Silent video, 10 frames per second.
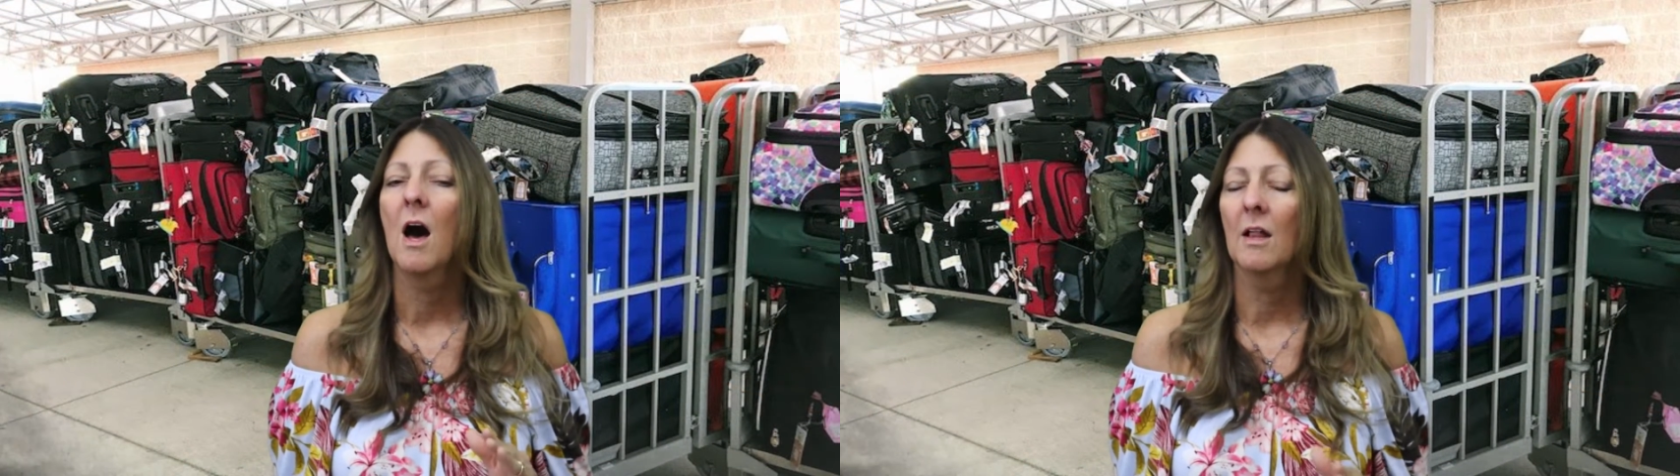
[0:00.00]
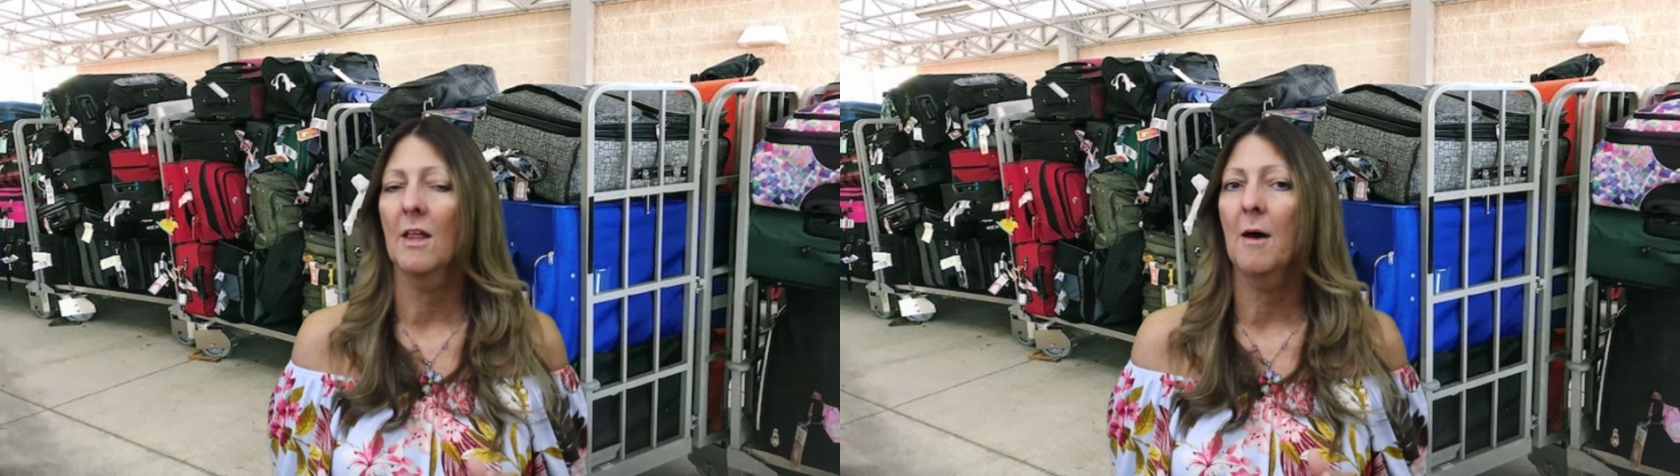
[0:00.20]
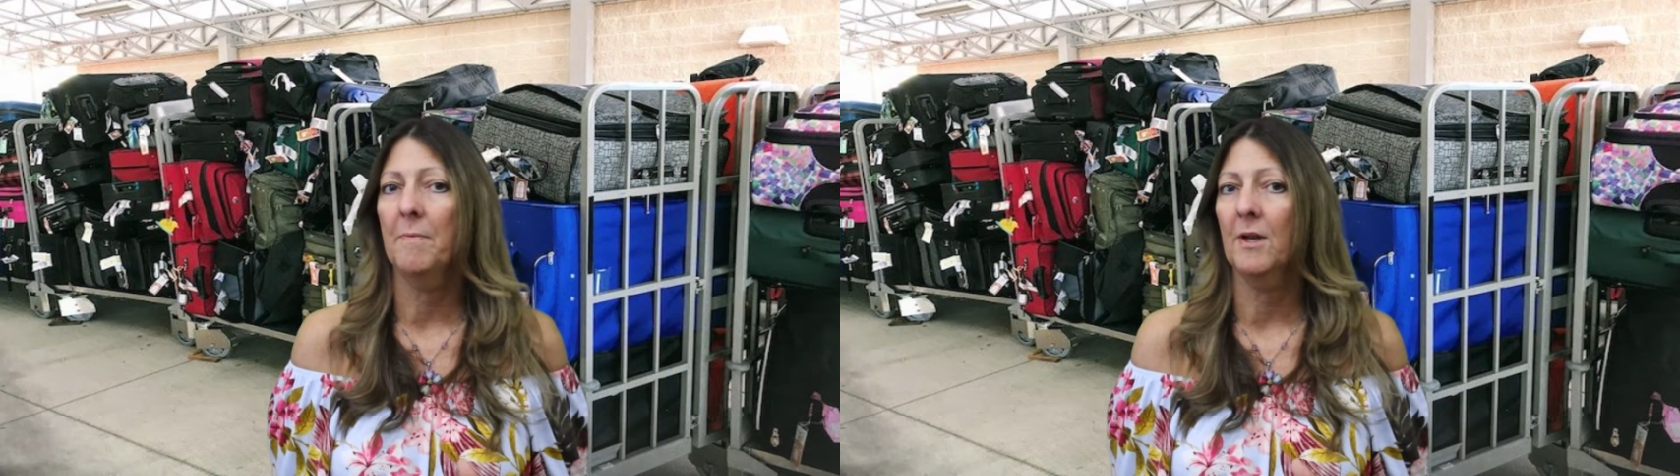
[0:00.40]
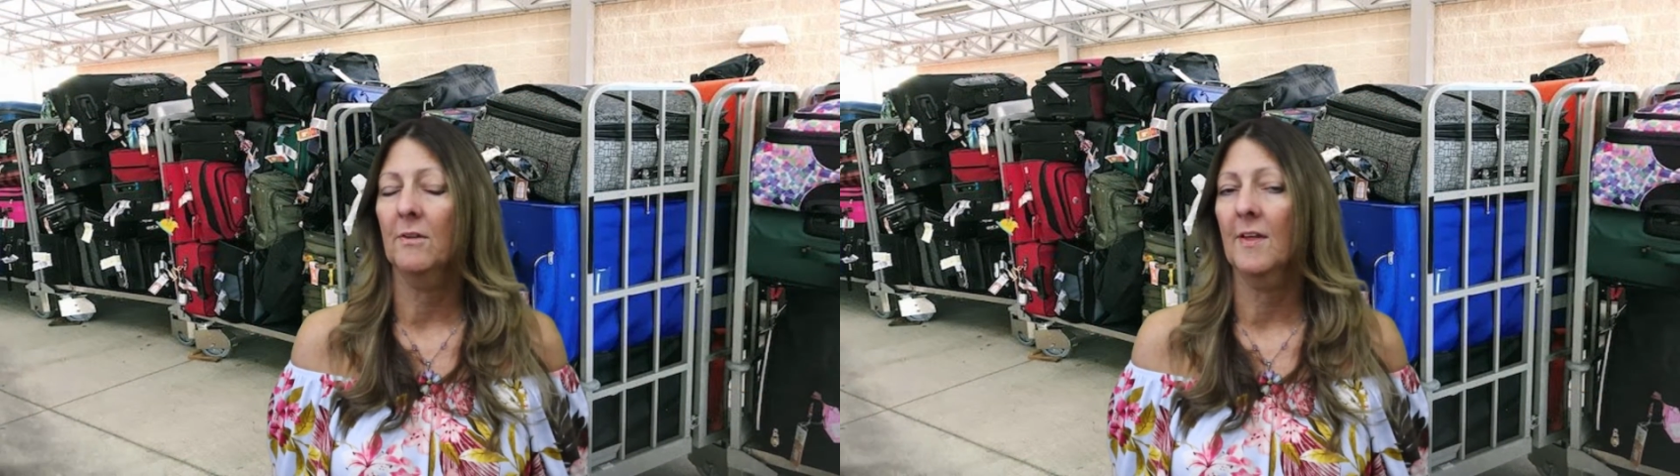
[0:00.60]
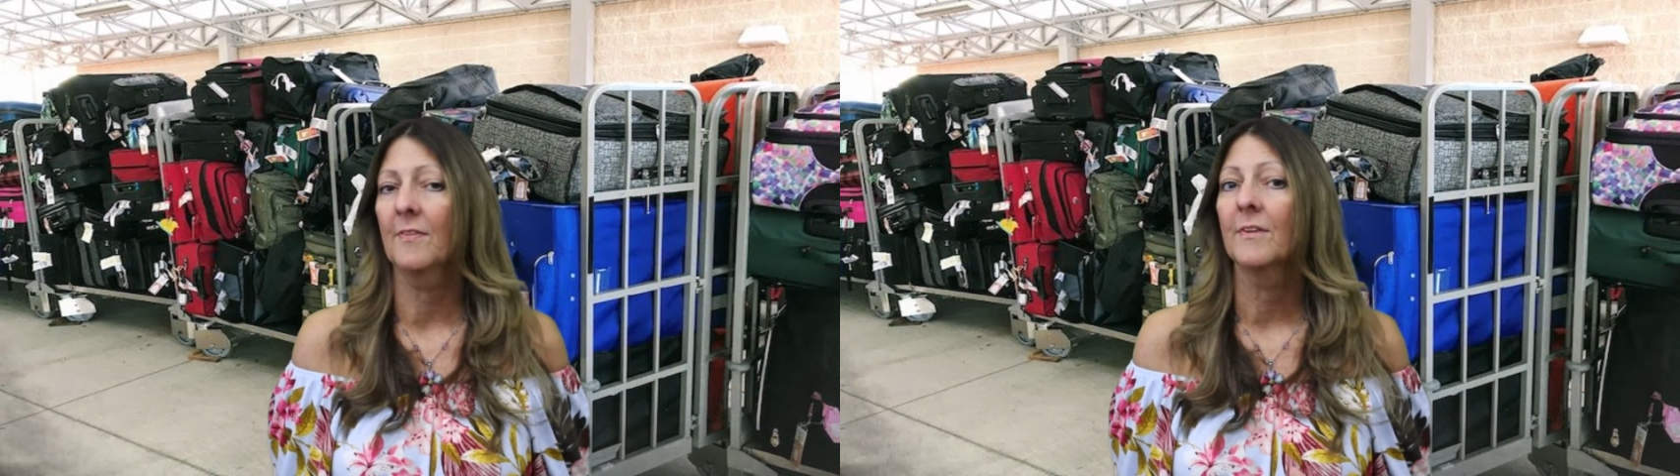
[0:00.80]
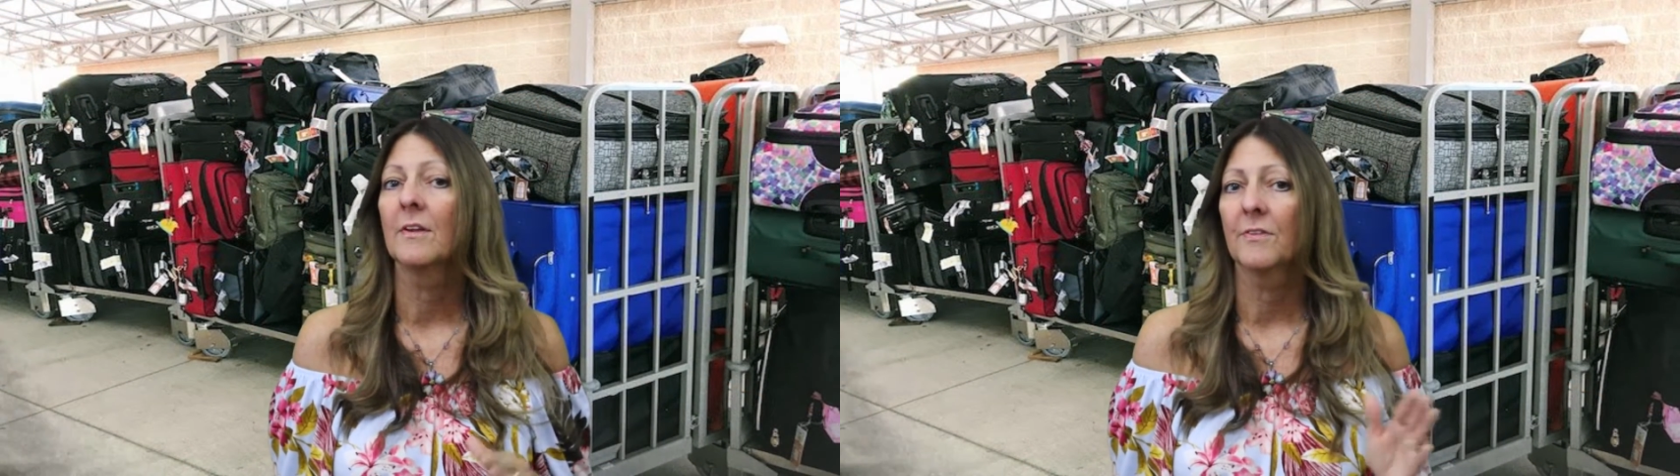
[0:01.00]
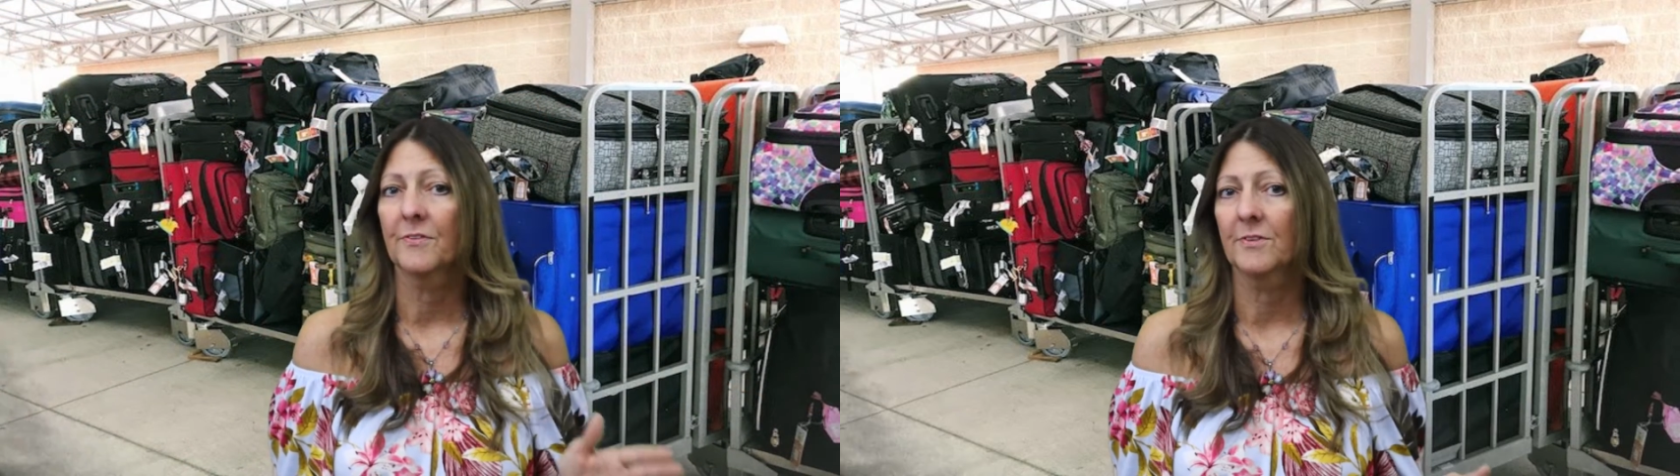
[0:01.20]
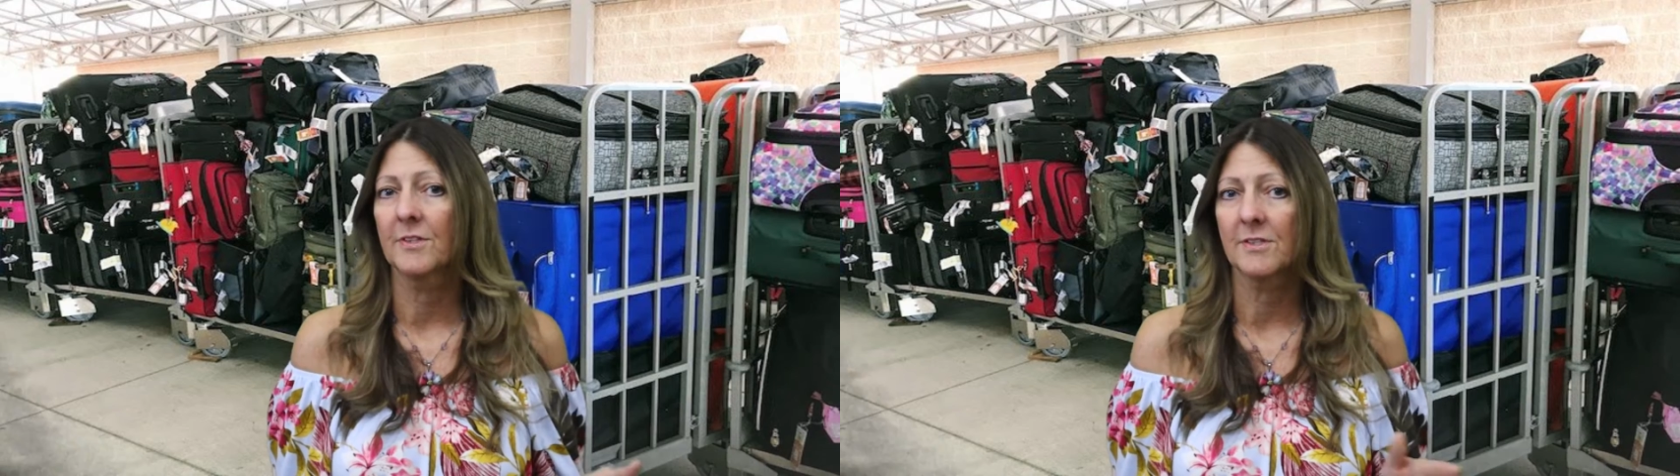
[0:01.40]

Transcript: a lot better than the